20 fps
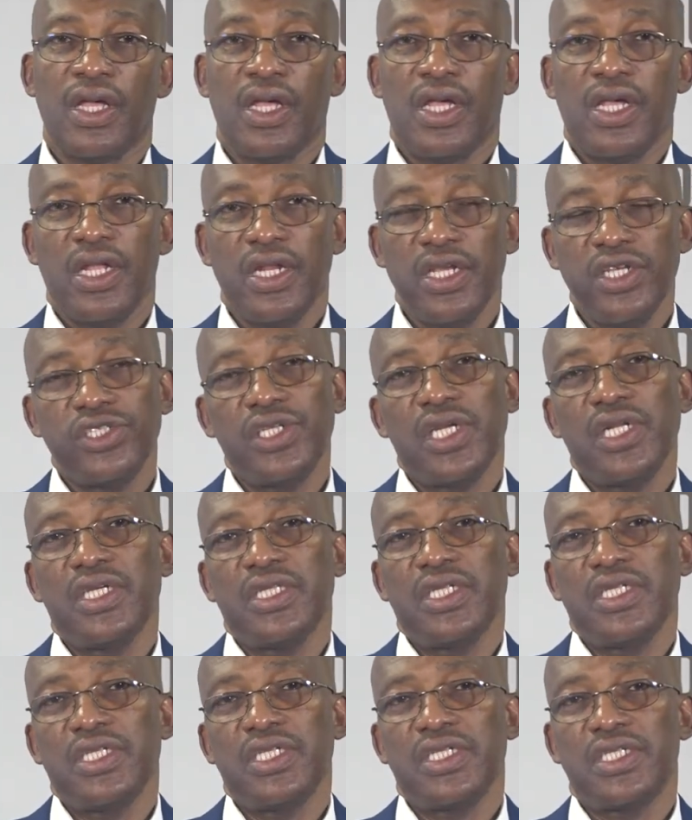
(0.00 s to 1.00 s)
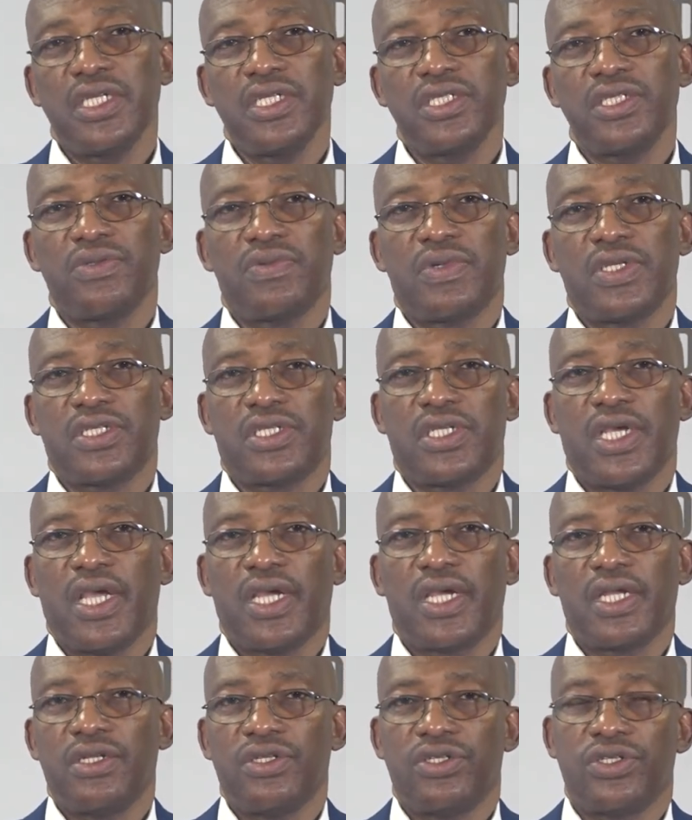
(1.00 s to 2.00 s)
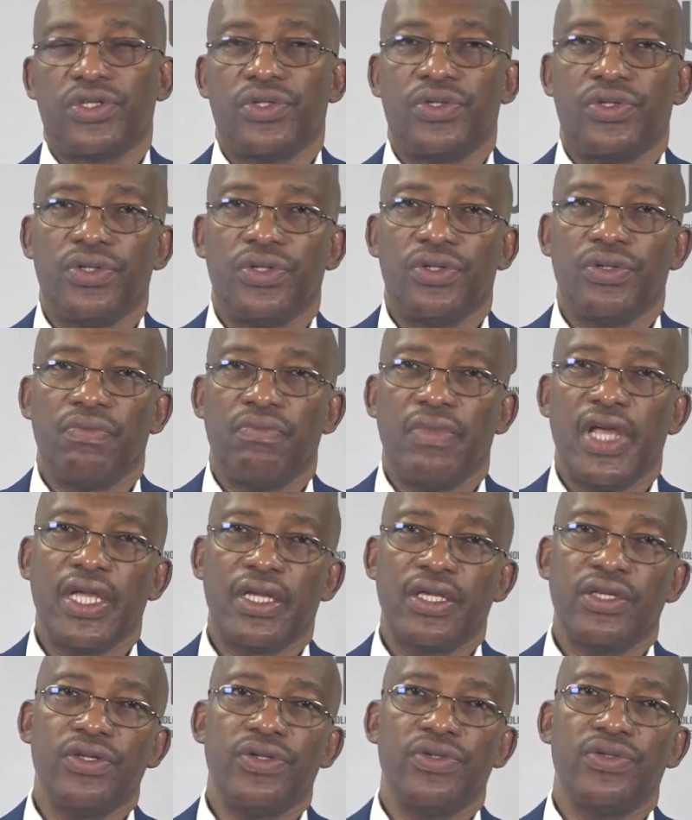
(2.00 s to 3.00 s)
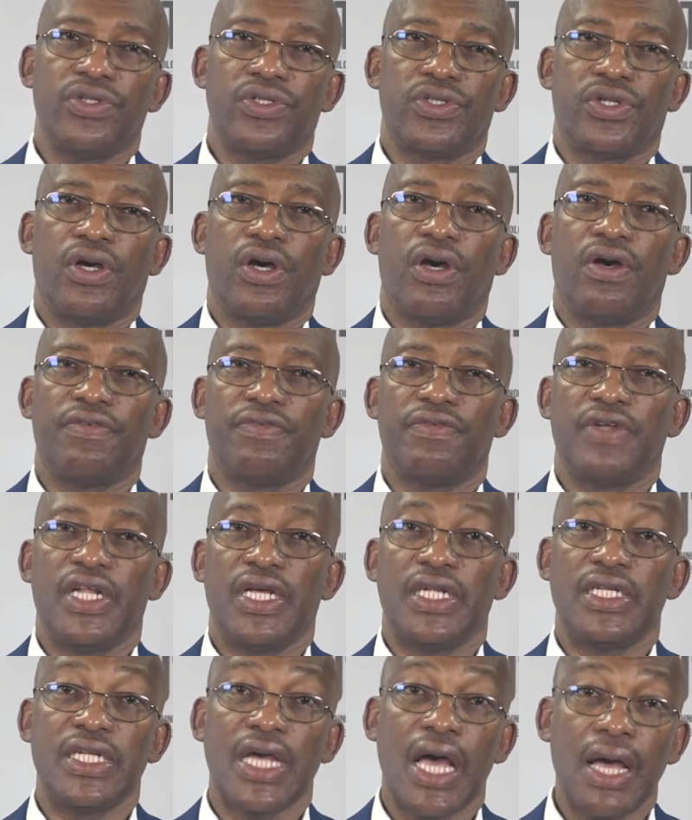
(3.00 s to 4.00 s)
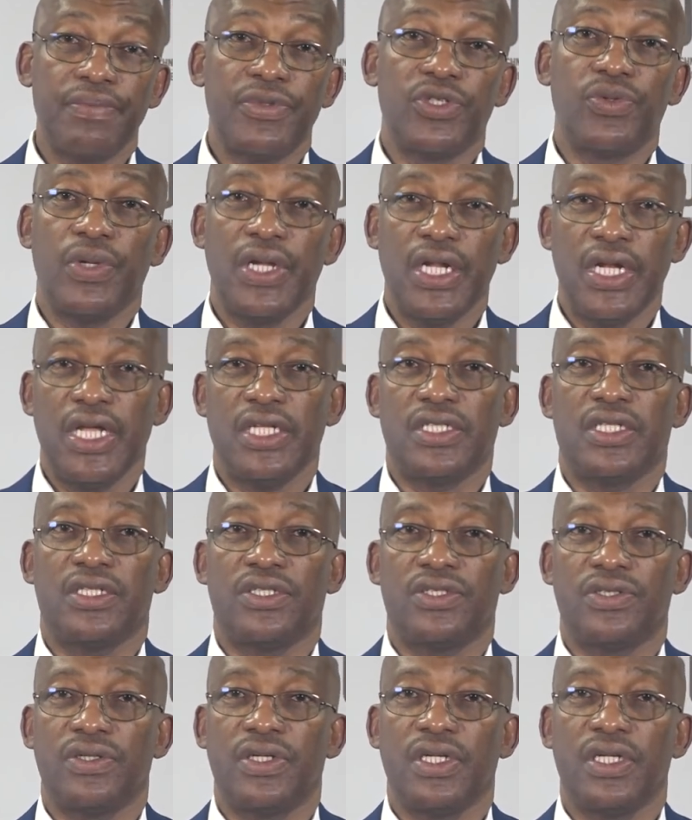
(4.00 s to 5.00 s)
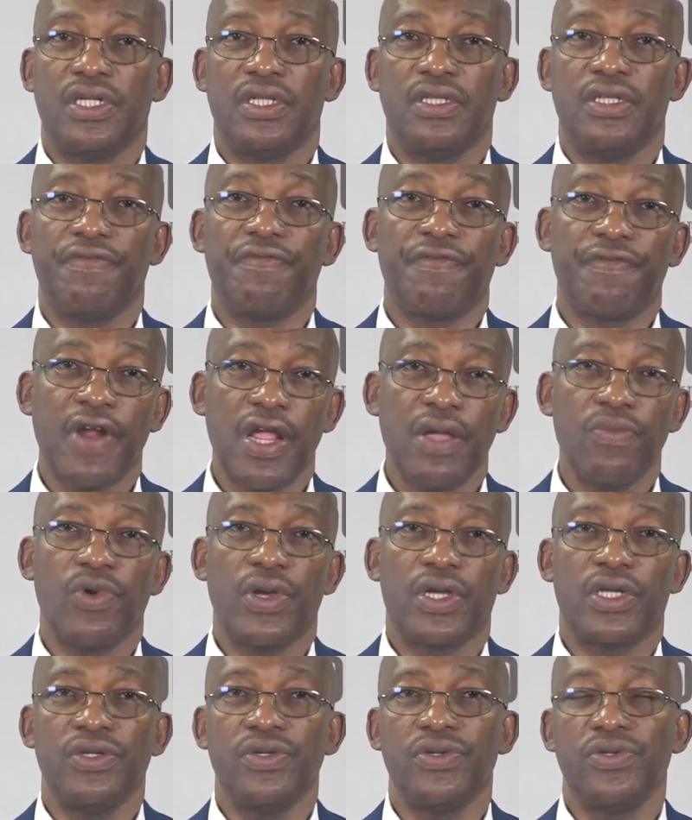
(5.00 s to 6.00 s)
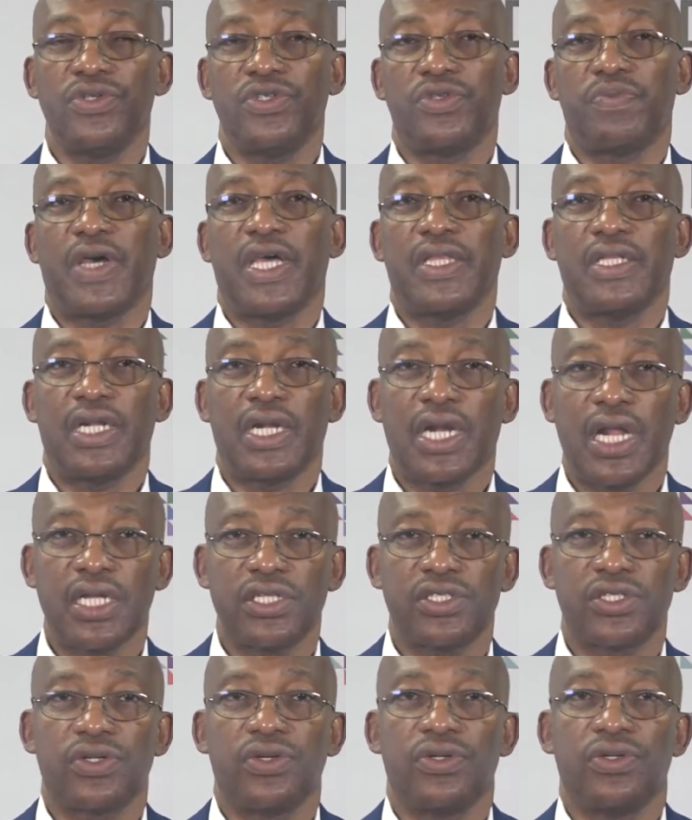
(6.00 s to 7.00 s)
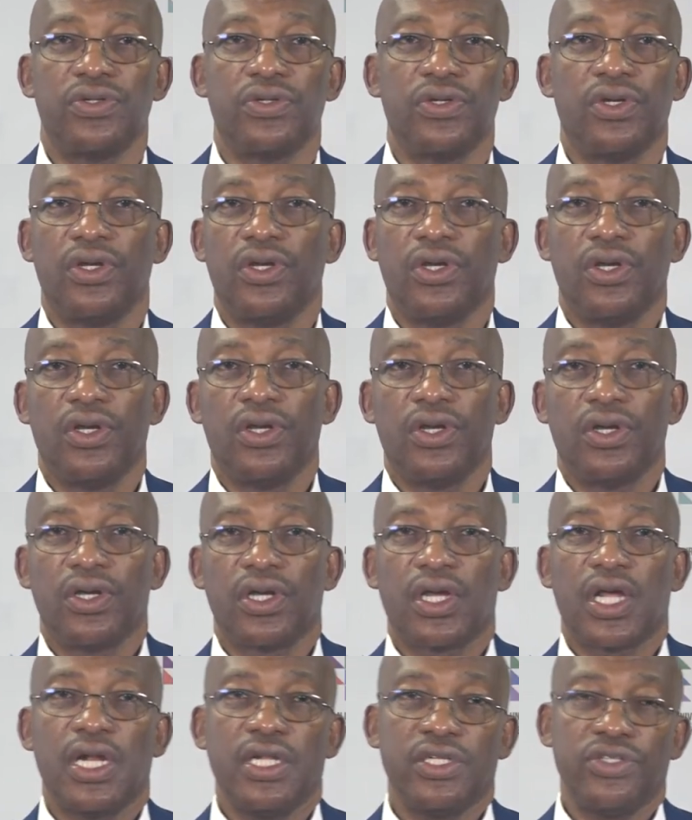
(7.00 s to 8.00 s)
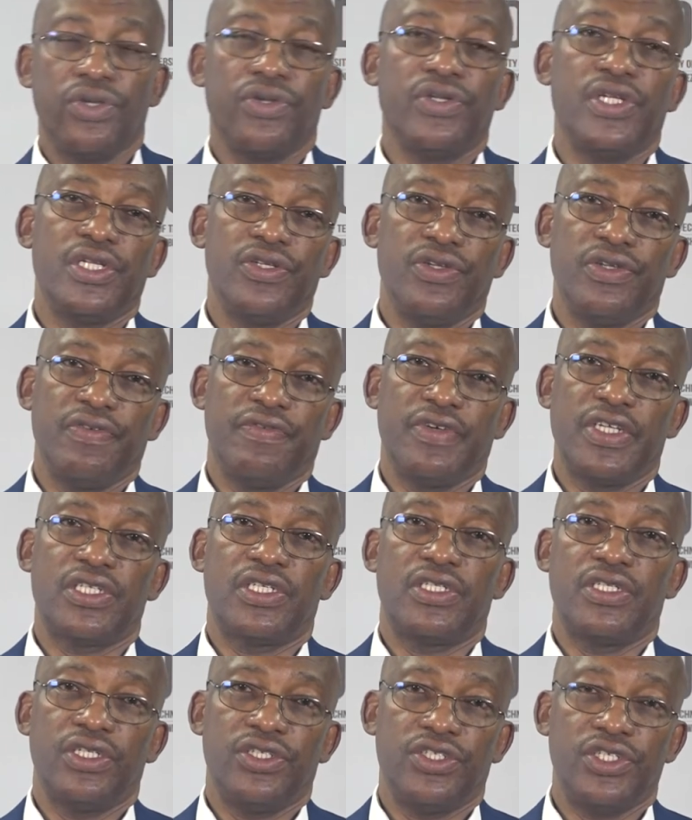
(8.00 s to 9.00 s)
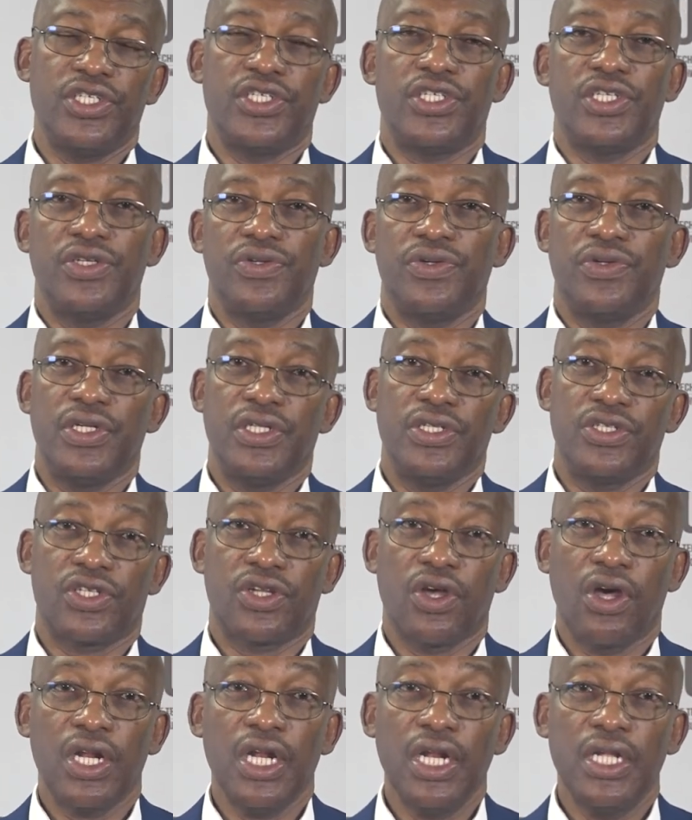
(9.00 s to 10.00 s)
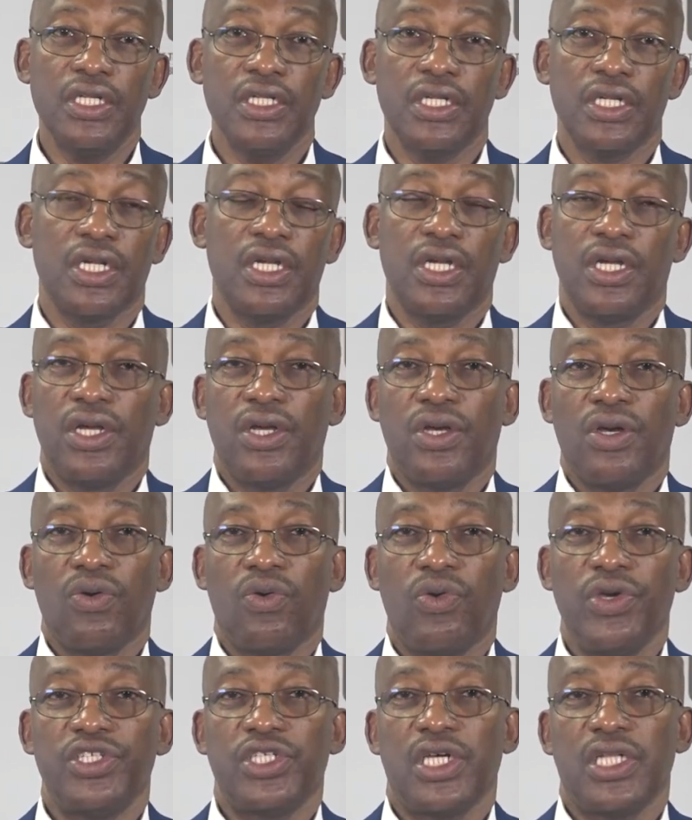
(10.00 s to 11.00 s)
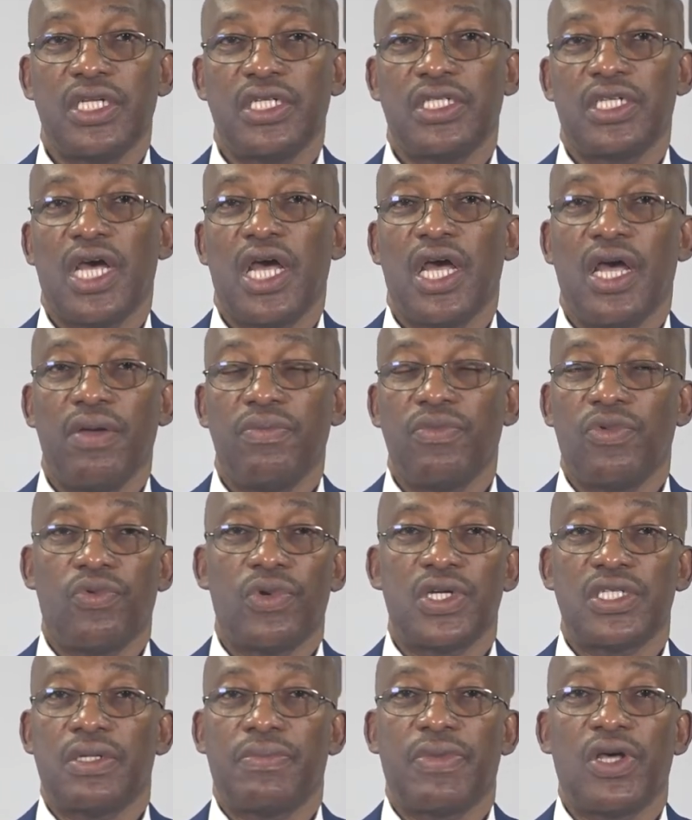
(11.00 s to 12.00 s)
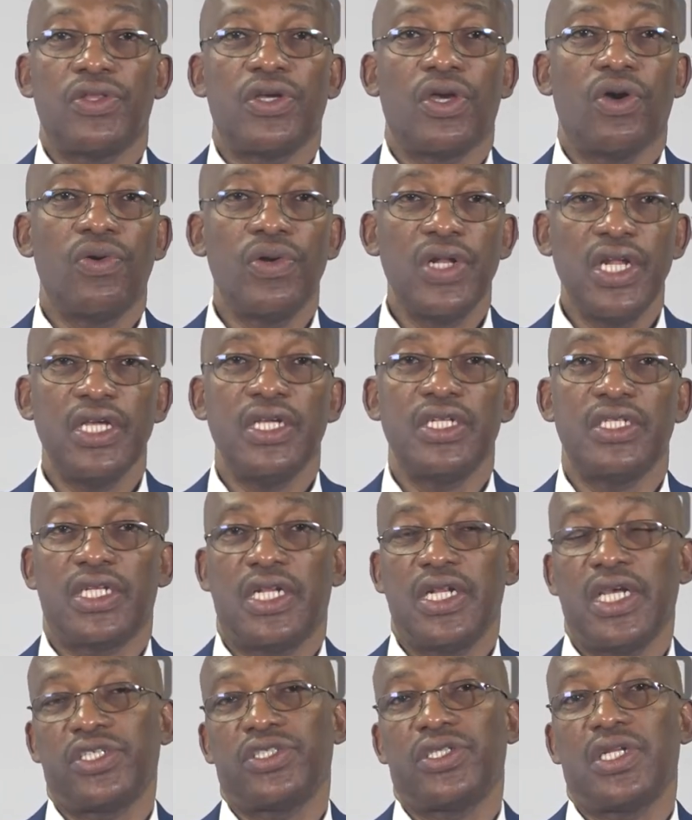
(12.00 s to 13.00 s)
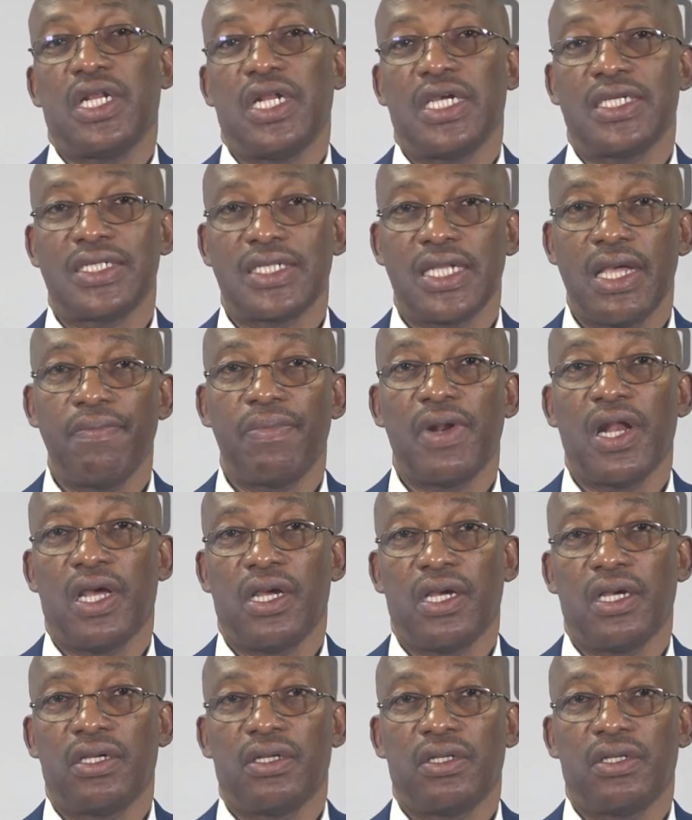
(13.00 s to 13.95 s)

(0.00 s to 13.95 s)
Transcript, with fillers: Initially, the decision was taken to make use of and adapt where necessary the framework used by the Glasgow Caledonian University GCU in Scotland which at the time was about the only international exemplar